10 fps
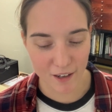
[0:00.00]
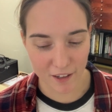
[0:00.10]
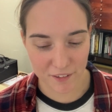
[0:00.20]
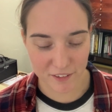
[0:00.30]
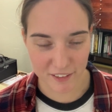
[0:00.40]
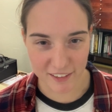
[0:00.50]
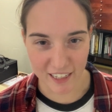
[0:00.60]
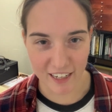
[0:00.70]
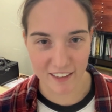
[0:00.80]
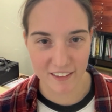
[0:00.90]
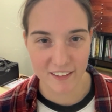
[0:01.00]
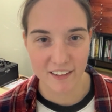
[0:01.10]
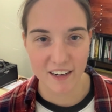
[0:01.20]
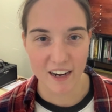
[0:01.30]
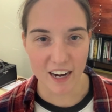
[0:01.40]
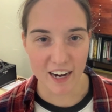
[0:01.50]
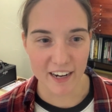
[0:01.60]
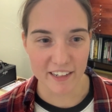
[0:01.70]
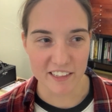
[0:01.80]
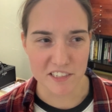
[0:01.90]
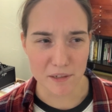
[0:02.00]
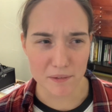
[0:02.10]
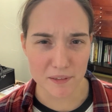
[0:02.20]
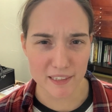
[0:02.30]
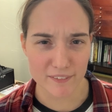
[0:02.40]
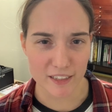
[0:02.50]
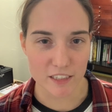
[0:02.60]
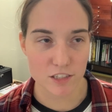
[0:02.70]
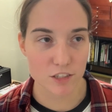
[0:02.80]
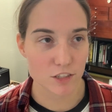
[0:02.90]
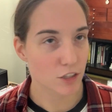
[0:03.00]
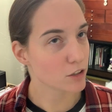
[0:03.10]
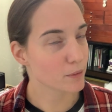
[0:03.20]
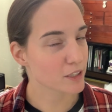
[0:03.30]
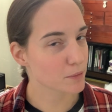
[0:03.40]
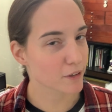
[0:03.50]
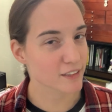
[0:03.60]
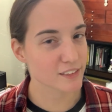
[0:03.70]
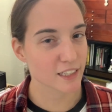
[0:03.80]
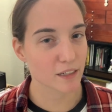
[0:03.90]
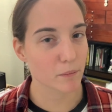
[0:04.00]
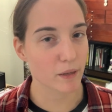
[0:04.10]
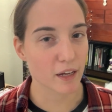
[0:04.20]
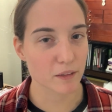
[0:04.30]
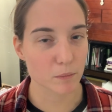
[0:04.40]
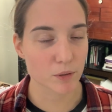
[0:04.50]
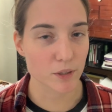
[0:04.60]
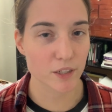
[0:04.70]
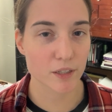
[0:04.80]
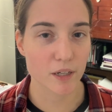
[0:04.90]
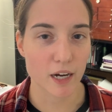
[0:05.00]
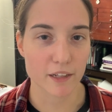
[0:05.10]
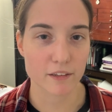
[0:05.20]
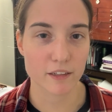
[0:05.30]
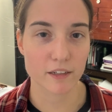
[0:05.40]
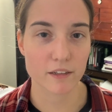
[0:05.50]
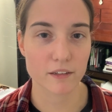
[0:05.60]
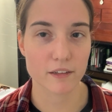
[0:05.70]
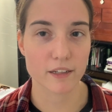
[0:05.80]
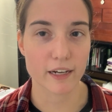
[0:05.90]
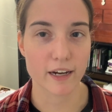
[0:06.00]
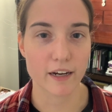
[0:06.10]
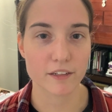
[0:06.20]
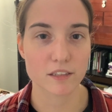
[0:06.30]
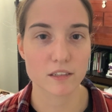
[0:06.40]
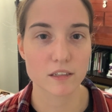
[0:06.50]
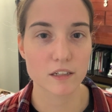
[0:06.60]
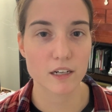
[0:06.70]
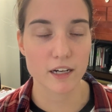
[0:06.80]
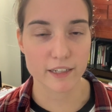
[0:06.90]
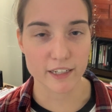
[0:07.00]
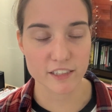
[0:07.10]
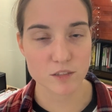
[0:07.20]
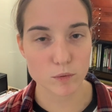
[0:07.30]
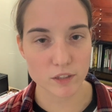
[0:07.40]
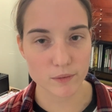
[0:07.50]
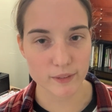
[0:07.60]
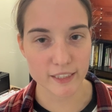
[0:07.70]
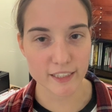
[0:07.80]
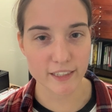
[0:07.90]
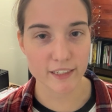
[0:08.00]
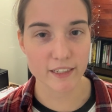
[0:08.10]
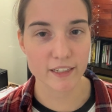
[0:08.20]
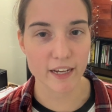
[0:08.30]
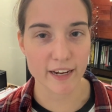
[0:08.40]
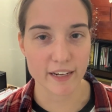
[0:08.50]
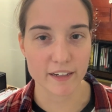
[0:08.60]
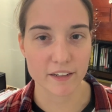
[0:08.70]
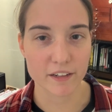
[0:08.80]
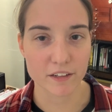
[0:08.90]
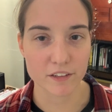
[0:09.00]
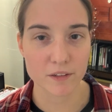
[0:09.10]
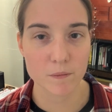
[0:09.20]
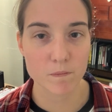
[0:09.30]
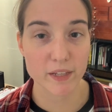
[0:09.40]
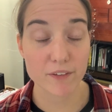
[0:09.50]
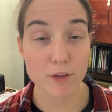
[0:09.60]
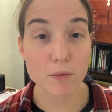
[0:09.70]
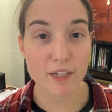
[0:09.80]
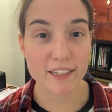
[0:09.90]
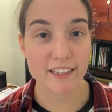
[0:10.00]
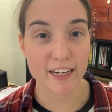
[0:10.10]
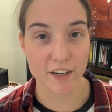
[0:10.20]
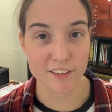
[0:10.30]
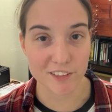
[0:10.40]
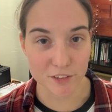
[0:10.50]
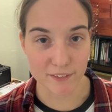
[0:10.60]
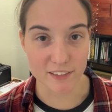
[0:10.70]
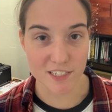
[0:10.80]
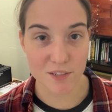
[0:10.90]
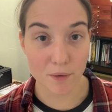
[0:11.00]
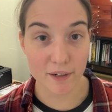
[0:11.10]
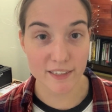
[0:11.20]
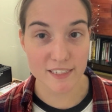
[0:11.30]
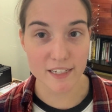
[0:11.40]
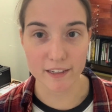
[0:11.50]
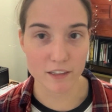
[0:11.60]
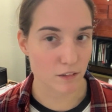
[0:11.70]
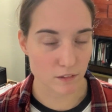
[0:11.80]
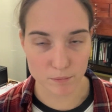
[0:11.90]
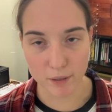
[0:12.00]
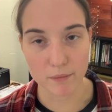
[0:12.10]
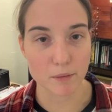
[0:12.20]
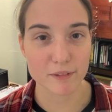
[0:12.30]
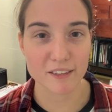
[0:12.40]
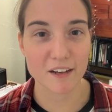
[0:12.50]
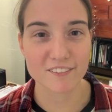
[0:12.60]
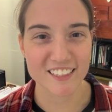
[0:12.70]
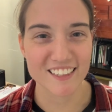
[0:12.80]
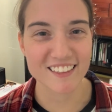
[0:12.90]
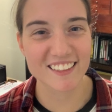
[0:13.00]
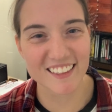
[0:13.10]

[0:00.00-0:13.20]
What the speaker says: Other than that, I don't know that I've got too much more to say on the book. I think that, again, it's worth reading, and if you like character-driven stories, like, you'll probably love it.